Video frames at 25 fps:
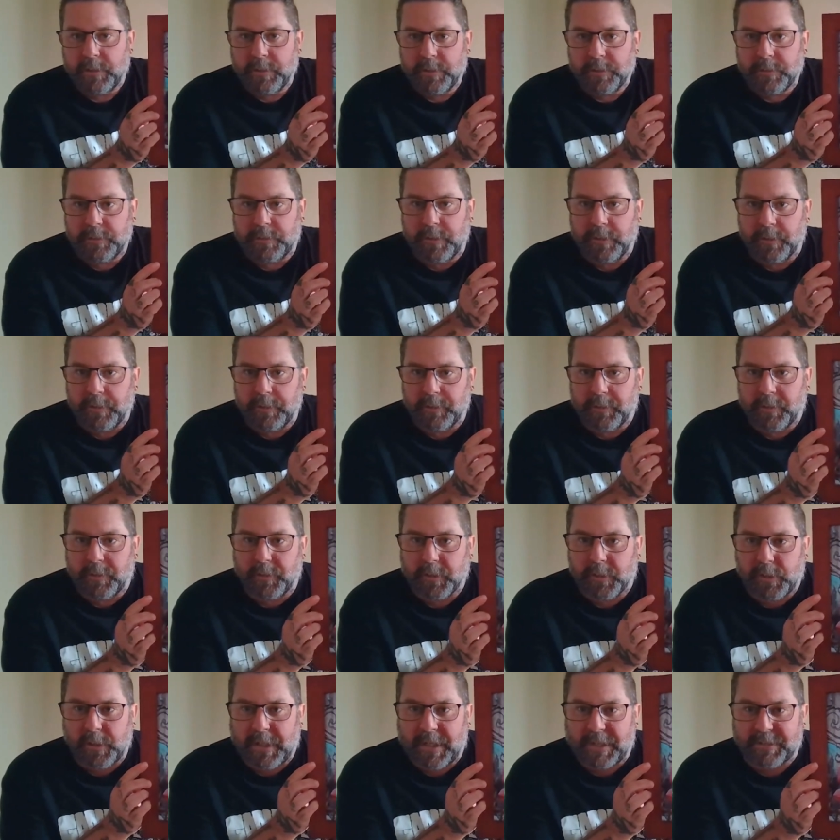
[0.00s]
The,
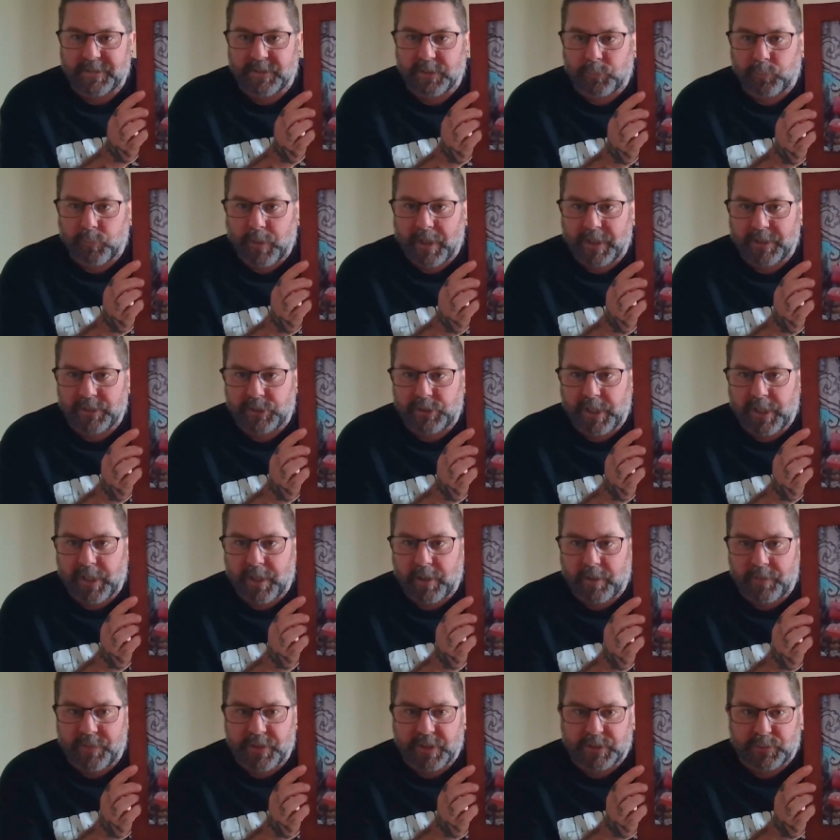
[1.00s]
the classic red
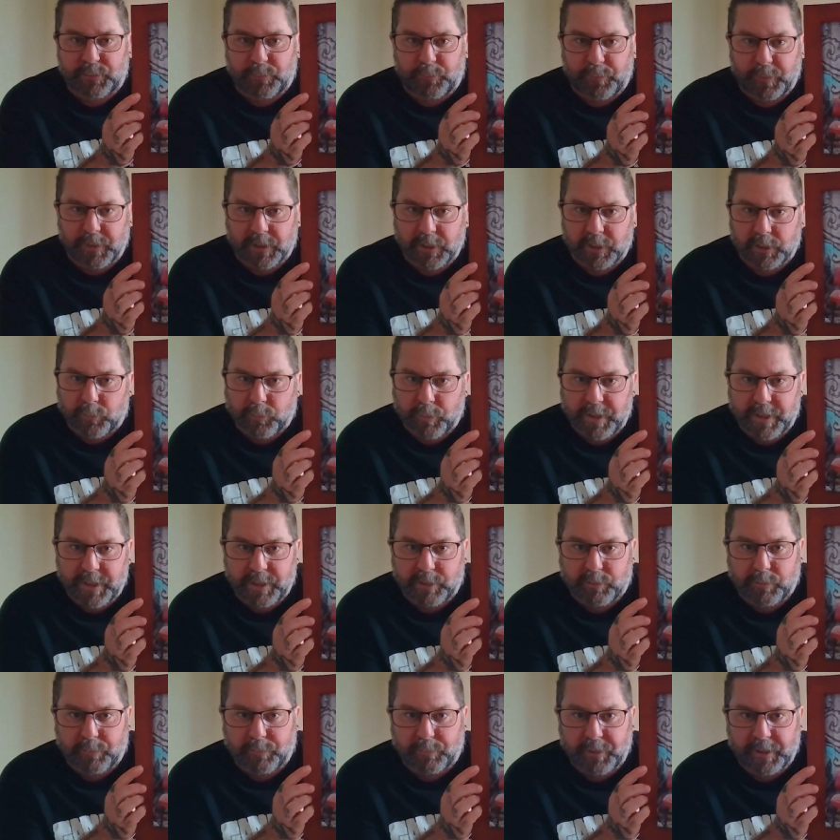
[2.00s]
chair and this filigree
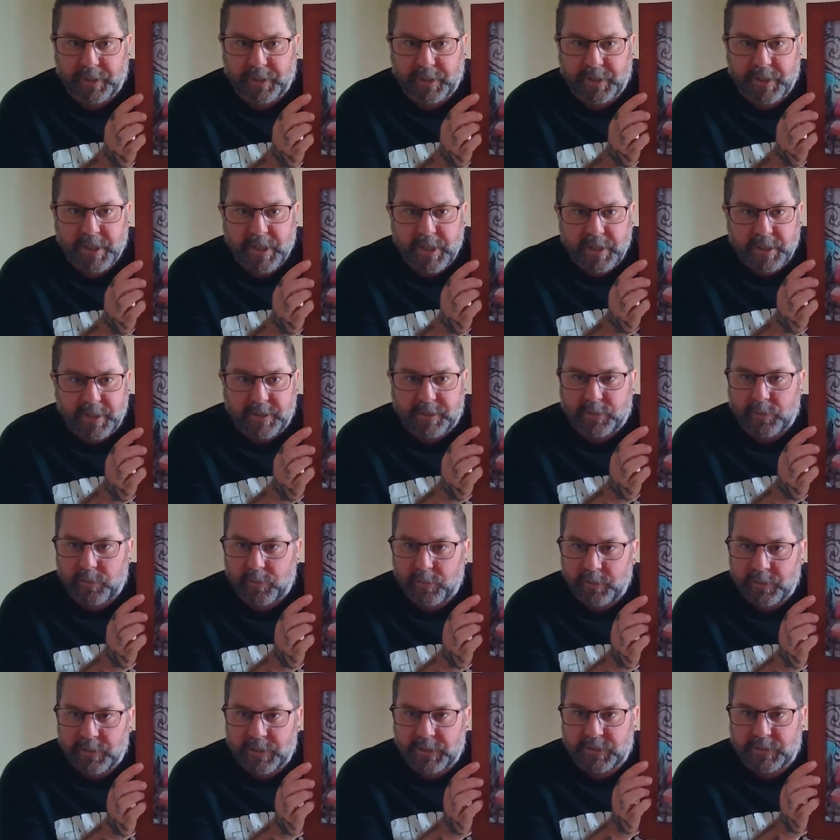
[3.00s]
graffiti. It
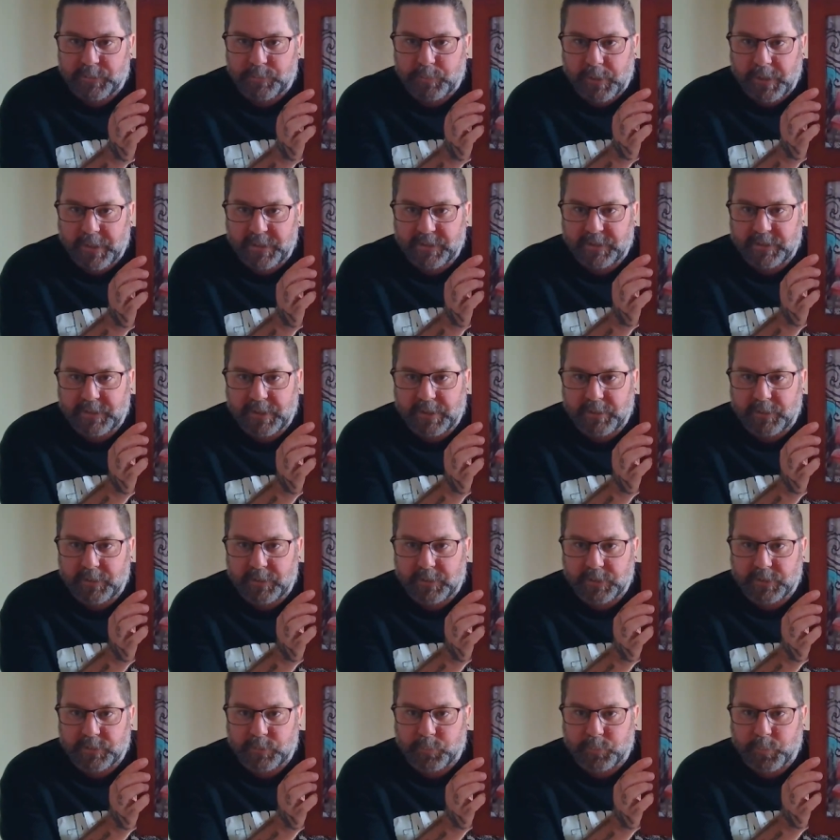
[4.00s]
turned this place that
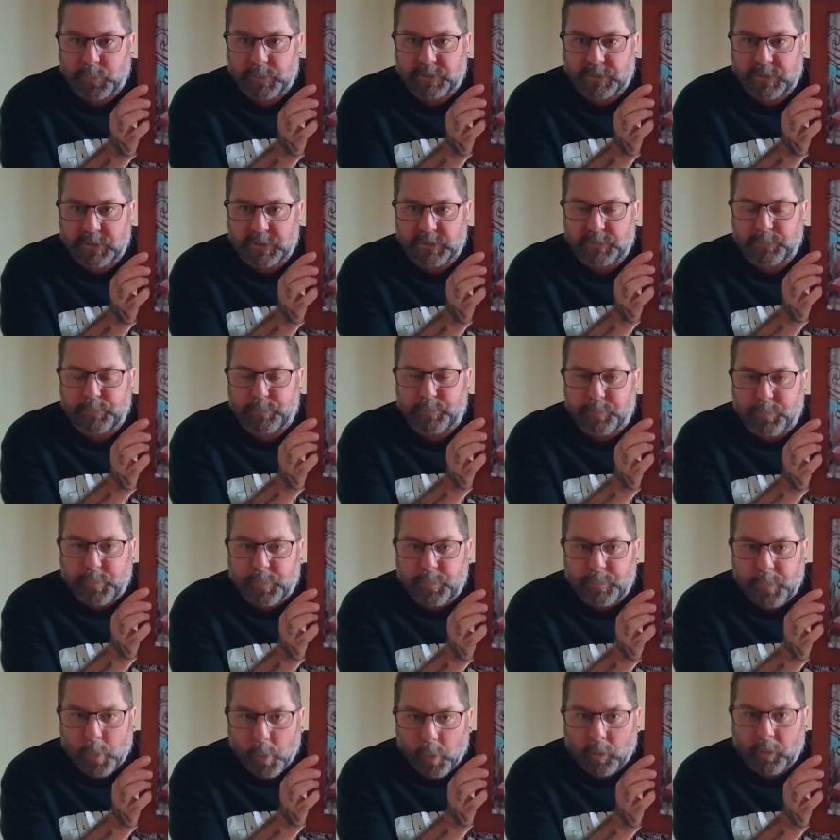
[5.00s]
just was this
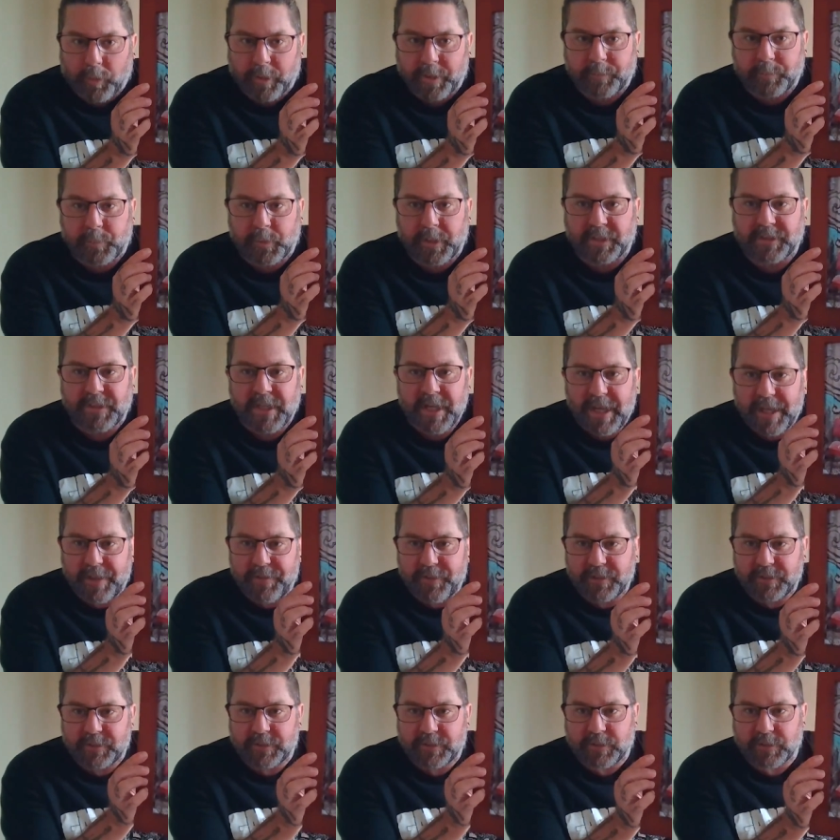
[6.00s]
boring place. And
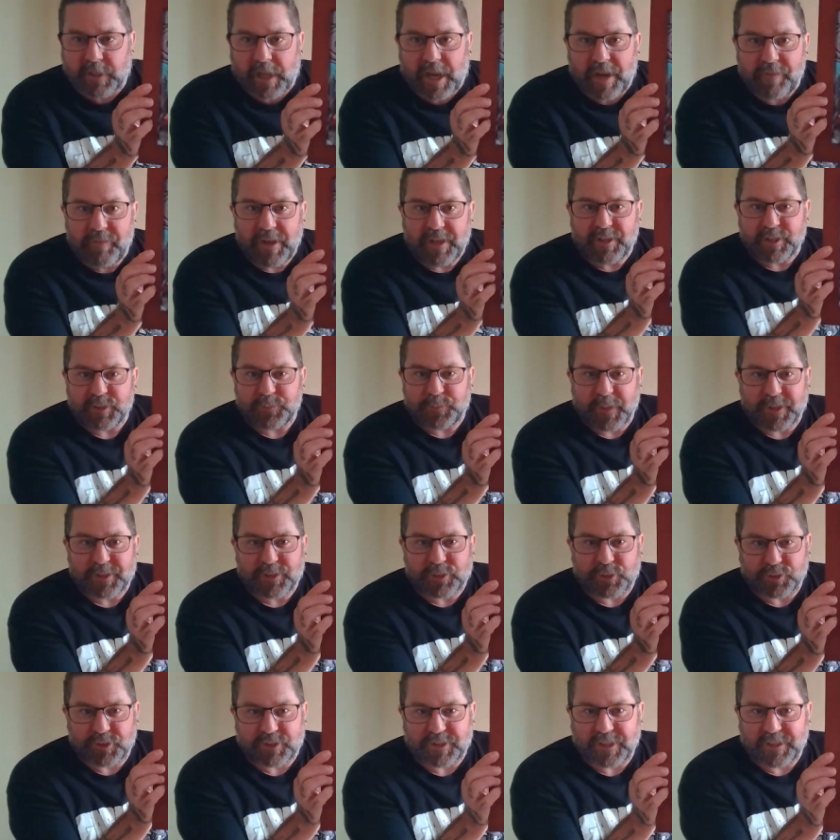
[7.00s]
this, I've had this
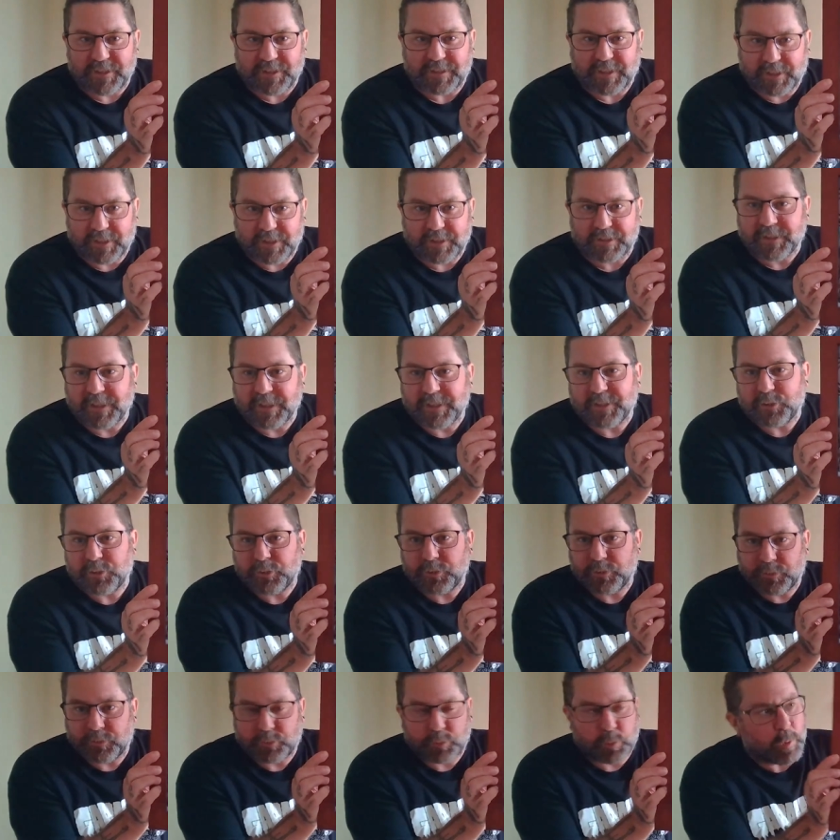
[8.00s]
picture since then. This is like
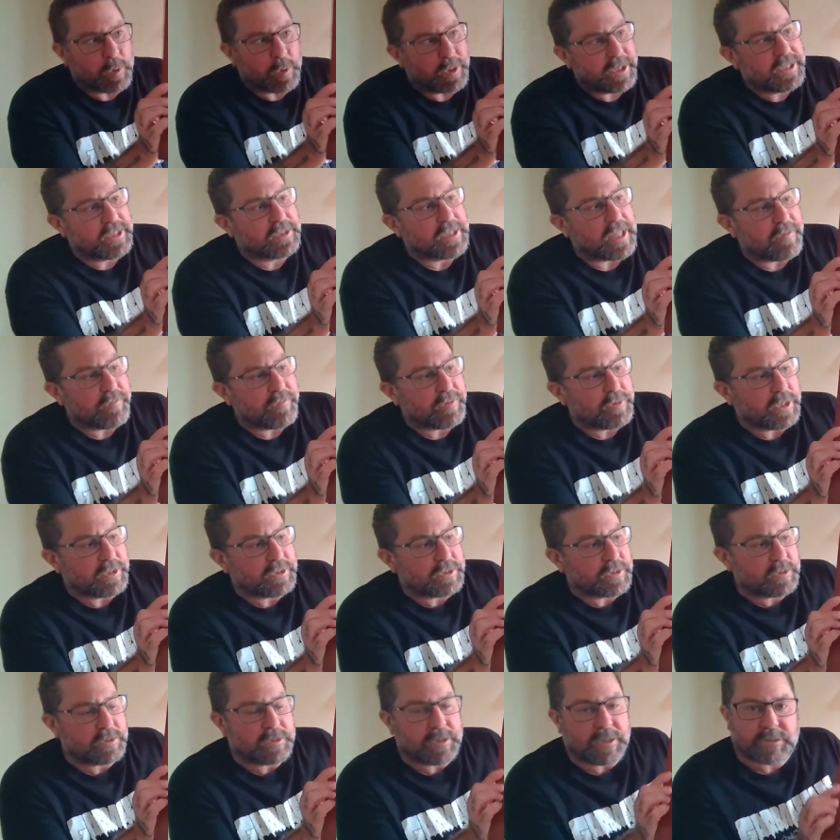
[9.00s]
twenty eleven I
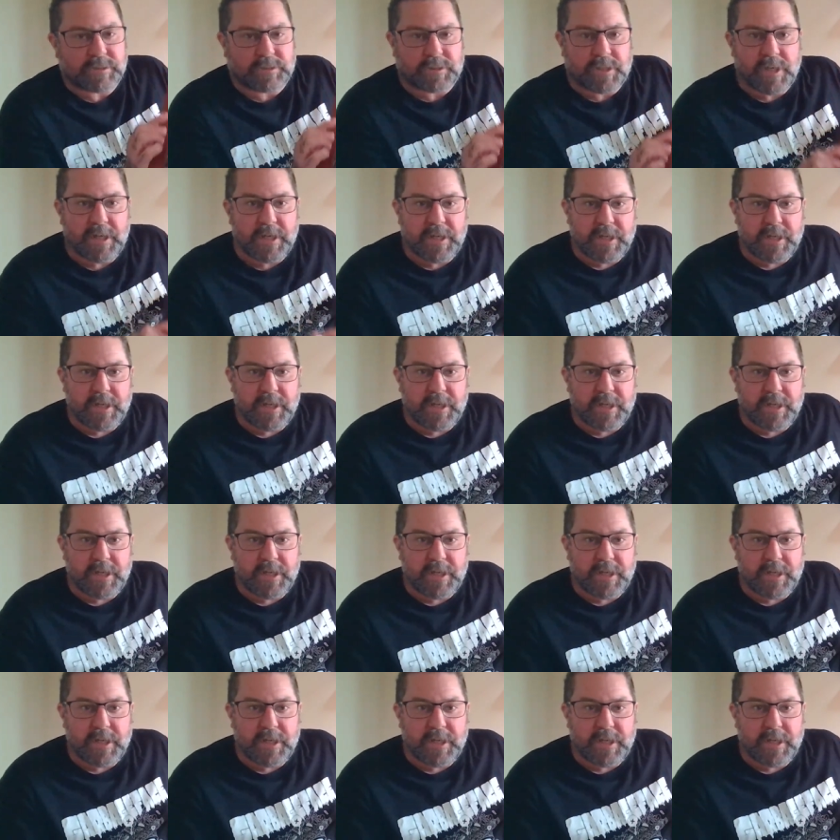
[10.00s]
took this.